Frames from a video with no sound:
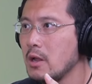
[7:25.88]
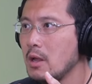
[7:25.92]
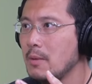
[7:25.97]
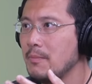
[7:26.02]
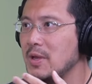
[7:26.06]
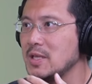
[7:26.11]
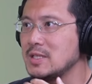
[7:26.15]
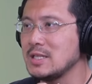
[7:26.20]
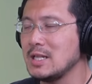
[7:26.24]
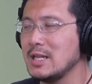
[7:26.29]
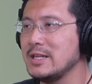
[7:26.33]

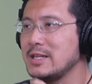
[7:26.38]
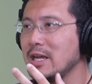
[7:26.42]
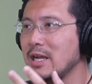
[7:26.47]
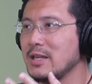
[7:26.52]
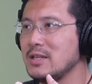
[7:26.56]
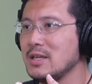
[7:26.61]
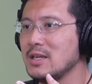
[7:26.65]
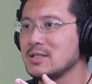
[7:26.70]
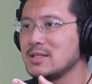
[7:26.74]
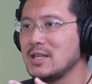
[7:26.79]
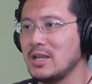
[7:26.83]
Basically, the
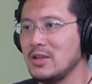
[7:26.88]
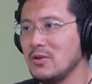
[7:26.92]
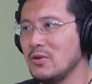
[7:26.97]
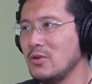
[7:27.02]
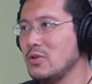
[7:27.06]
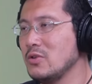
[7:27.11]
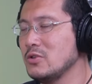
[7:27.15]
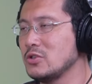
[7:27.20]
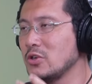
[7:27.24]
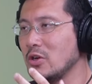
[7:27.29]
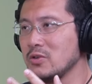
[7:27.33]
idea is that you know
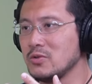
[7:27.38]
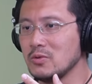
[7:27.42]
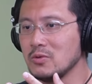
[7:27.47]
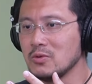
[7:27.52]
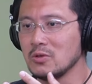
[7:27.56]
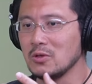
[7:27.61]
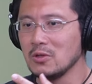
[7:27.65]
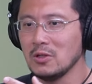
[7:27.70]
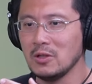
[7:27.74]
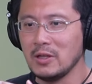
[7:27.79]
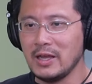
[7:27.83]
you join
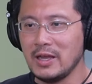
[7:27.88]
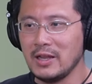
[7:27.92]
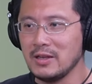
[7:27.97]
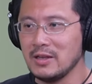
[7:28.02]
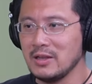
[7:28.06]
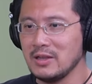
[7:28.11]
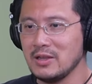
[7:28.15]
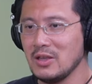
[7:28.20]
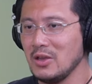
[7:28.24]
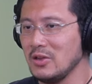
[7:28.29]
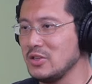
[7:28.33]
Google and
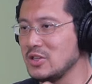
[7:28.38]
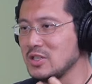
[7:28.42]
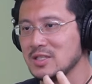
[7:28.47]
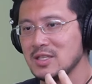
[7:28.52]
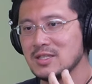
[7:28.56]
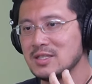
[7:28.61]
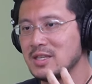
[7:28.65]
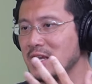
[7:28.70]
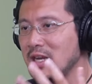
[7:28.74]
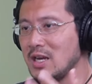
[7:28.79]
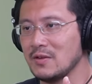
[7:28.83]
you're just
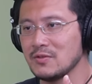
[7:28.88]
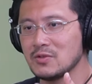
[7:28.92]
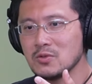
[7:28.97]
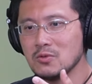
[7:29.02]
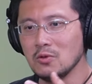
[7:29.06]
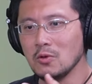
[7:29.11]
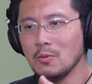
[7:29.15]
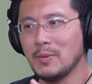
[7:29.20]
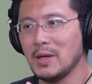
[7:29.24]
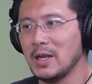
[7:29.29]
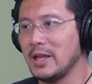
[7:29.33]
this kid out of
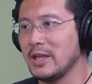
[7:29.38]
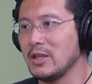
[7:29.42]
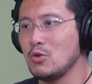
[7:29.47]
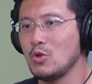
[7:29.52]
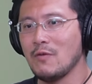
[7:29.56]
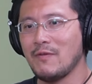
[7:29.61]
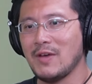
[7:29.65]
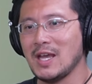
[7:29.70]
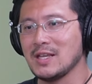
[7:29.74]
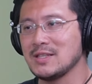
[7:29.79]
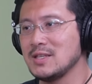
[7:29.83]
school, but like you
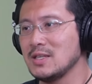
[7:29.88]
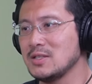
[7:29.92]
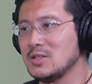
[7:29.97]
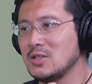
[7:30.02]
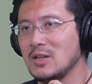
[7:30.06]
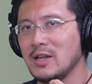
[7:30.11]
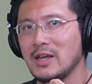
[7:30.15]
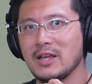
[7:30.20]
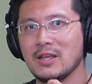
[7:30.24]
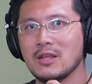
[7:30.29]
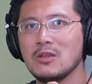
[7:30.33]
have access
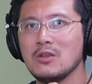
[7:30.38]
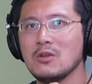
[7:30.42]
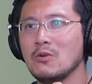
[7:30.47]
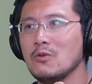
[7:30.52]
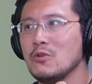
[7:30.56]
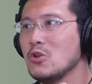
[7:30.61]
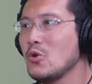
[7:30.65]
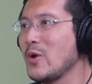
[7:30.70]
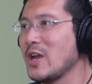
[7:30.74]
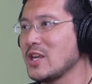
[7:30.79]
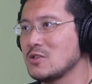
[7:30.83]
to like you
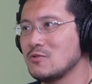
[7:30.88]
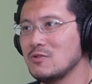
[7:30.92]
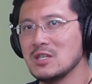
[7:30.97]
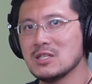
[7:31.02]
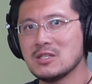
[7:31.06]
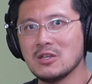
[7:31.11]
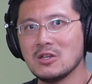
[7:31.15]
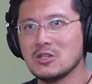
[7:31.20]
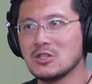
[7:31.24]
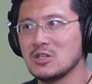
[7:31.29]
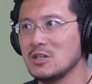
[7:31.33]
know UX
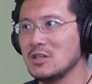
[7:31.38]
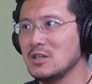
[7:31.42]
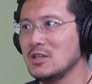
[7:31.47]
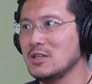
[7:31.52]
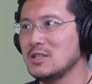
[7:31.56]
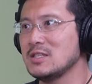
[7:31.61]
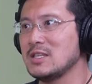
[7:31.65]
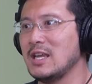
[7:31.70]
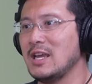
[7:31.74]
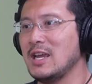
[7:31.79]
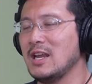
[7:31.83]

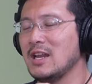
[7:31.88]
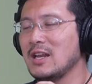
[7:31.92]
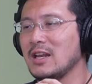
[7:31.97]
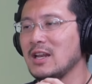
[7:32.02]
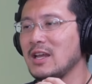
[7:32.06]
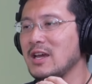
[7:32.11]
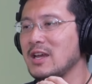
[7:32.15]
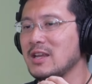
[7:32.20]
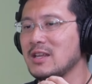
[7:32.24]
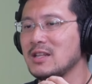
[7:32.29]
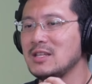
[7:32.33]
researchers and
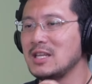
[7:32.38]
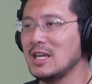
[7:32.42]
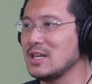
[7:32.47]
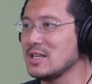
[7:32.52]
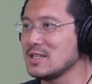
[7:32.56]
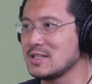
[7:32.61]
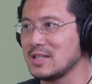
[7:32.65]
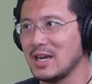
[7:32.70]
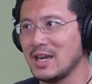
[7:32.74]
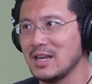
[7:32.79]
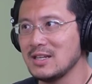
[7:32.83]
like data
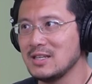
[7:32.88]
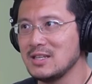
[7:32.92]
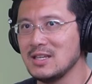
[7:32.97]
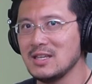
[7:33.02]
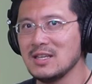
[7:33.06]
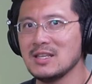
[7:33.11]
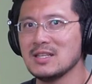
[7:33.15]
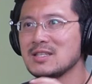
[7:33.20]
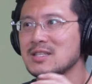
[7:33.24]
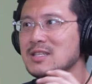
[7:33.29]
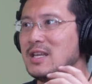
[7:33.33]

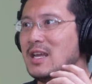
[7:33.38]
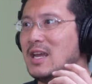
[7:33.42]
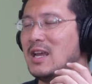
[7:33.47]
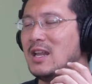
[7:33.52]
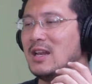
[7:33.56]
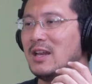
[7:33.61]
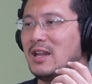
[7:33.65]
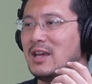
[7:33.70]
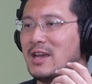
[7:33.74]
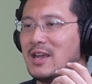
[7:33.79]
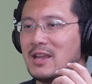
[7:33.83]
scientists
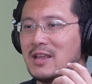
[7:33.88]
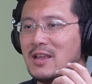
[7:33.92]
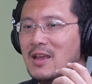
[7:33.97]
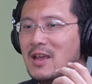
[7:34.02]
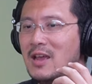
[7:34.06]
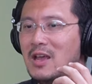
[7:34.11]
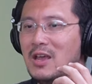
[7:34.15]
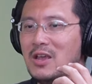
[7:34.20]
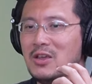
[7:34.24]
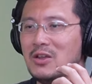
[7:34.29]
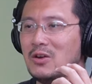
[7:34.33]
and like
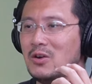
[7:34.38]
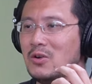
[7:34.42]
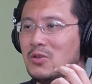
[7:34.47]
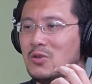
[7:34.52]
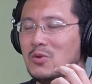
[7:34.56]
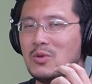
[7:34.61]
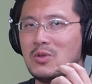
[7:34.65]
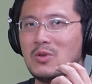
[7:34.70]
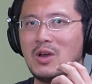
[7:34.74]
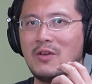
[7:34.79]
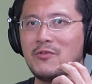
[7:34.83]
you know,
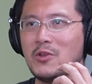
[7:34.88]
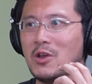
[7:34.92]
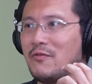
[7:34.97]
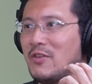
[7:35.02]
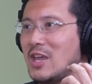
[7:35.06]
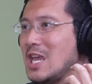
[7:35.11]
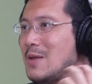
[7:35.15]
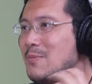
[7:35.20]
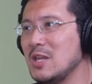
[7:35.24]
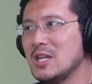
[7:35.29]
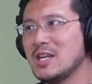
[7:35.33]
you, you have, you have
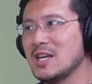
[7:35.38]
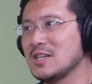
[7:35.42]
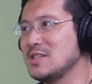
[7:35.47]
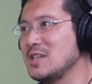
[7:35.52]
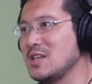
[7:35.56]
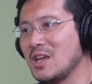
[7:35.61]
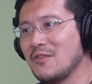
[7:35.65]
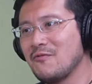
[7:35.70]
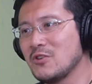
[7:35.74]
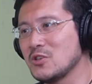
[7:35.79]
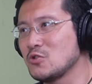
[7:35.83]
A-B
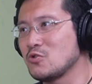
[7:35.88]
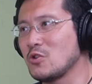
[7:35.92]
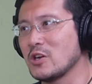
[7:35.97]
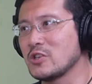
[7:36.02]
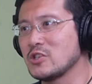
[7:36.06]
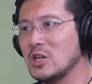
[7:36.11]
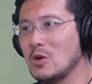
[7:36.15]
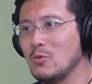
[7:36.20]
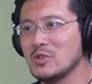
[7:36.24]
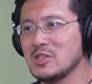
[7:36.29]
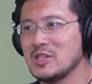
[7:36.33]
testing
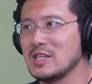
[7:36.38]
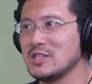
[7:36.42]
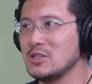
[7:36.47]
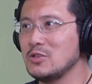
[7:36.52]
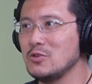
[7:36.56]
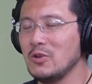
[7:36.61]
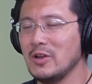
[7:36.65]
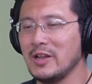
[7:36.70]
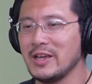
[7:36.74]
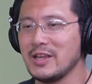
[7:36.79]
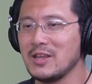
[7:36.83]
infrastructure, which lets
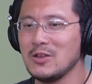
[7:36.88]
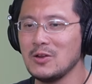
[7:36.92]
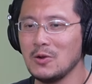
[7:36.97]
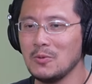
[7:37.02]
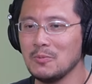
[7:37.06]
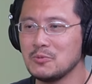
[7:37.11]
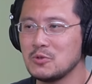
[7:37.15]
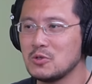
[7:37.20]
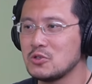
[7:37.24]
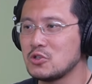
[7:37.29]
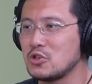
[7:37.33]
you like, you
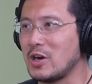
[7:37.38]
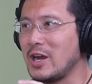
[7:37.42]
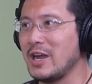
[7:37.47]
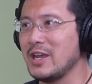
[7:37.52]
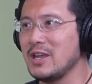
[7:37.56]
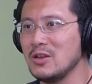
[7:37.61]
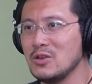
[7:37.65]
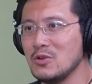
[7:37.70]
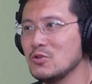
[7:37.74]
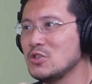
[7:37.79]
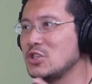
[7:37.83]
know, try
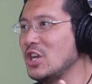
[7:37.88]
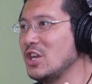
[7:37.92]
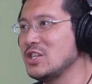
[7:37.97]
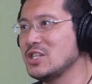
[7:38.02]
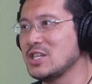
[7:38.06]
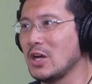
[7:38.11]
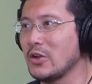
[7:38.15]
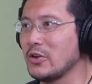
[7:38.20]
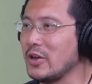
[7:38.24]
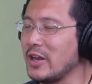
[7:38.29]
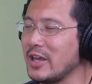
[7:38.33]
a new
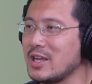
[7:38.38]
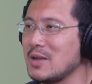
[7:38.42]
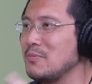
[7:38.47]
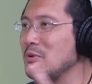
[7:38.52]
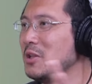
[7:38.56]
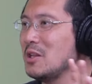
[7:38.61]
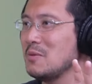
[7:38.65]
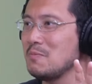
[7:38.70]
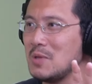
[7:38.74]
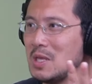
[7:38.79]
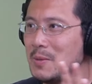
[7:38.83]
change out on like a
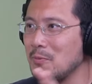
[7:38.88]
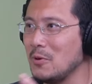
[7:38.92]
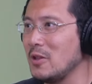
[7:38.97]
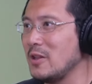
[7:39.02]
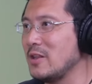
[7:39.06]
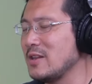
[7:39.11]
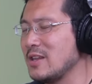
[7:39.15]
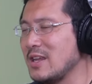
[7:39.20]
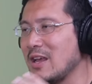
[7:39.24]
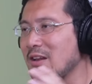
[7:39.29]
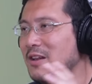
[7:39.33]
million people
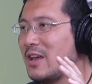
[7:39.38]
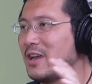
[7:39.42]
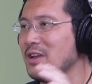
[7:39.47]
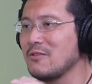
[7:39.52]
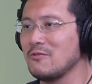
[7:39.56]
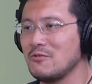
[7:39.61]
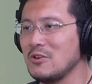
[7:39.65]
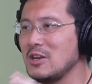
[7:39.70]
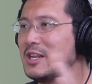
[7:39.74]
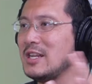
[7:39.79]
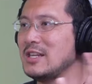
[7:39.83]
and get like
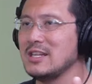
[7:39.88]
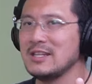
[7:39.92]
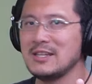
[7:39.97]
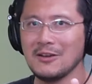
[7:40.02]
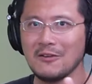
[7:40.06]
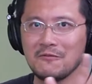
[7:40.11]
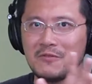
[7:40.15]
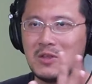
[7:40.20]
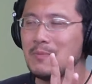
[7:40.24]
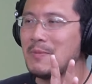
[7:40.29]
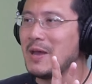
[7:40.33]
really
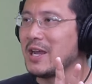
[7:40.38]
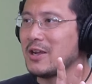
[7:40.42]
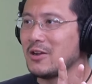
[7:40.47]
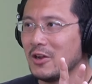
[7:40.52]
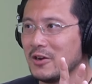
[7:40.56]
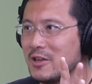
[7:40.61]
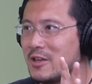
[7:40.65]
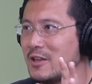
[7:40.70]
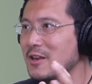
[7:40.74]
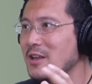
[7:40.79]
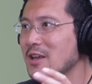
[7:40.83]
detailed feedback
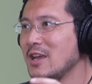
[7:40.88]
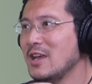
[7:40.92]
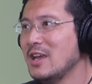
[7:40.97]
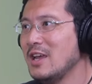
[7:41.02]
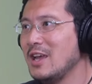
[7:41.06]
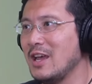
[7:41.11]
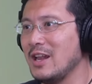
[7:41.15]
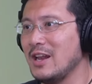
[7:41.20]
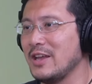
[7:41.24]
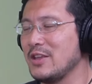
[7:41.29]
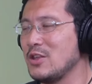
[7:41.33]
on it.
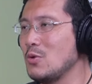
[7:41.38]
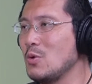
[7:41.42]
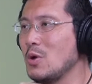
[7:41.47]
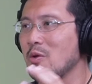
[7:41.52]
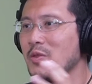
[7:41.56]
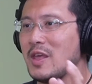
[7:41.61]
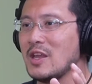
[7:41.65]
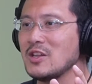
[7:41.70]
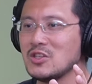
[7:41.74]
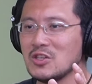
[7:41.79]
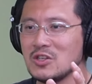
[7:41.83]
And like you work
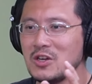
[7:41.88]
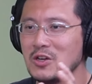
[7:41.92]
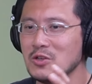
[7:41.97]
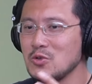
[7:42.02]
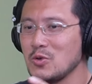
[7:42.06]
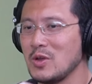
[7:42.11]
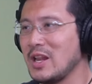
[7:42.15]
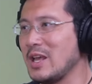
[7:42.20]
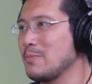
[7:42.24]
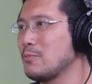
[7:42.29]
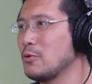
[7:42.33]
with engineers
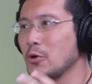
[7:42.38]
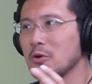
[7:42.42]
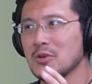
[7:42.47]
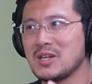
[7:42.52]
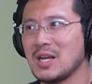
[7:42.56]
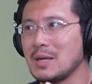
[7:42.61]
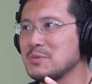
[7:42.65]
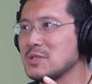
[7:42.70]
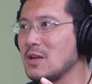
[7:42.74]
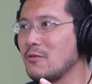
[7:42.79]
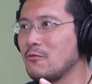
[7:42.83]
who can like
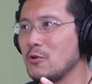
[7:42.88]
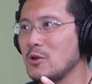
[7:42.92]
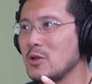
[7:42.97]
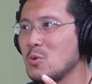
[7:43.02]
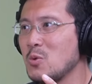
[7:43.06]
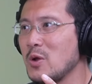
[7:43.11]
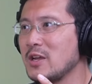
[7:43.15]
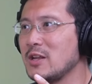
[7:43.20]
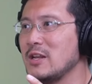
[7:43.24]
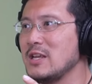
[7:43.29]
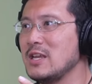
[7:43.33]
prototype stuff really
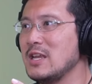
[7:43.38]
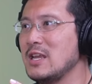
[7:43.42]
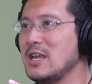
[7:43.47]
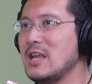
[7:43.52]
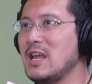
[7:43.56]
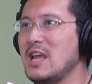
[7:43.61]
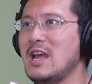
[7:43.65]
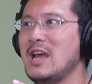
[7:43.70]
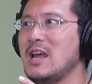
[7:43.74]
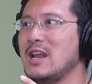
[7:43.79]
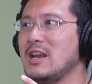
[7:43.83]

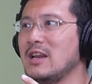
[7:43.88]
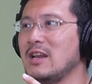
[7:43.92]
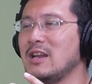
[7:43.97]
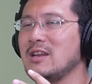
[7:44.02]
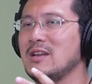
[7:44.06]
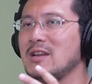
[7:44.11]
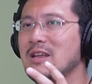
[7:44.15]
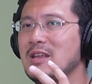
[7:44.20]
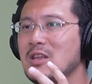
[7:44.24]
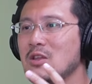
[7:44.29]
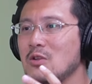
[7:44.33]
quickly. And
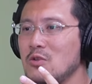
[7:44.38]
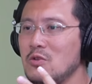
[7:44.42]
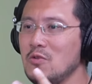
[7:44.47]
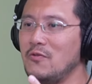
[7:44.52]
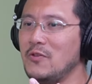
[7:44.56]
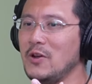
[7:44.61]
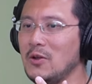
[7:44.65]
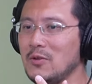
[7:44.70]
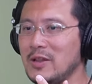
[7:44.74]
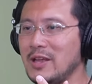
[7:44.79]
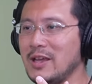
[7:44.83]
like, you know, you
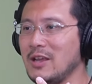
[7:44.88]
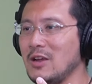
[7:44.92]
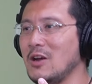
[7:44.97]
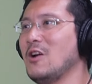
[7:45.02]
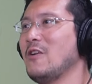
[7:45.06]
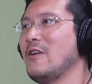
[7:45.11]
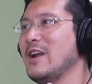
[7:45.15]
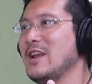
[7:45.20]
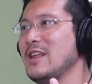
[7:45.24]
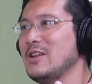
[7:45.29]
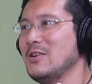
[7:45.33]
felt like,
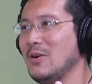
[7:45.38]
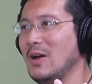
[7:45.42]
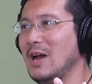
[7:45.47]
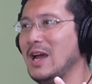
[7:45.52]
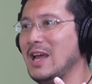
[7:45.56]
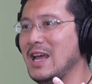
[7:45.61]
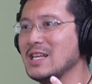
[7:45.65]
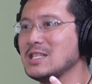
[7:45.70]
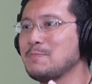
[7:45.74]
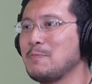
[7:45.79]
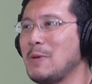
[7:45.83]
all right, you know,
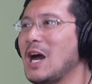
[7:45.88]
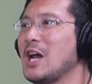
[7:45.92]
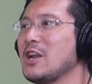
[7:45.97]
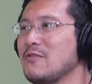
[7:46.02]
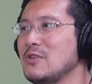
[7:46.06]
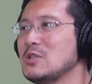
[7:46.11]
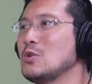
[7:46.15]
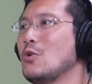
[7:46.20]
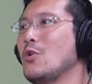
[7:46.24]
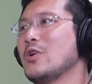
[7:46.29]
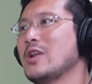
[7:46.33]
as part of
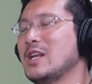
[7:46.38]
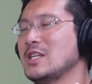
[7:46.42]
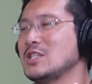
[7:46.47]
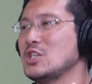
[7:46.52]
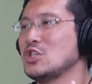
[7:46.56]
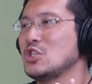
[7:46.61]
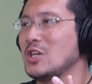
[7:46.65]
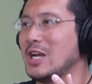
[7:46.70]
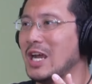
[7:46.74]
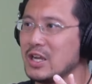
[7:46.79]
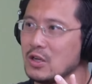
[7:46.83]
this
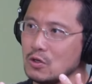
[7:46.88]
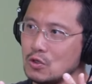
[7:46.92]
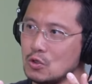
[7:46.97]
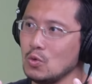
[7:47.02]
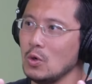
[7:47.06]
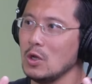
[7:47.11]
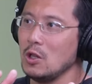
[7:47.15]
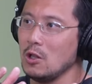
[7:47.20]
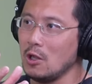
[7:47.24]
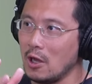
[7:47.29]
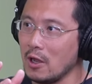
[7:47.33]
organization, I could
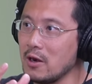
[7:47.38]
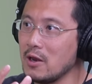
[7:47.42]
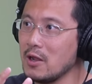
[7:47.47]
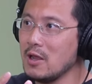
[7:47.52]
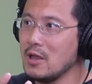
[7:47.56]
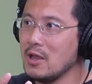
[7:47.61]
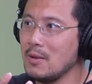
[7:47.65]
do a lot.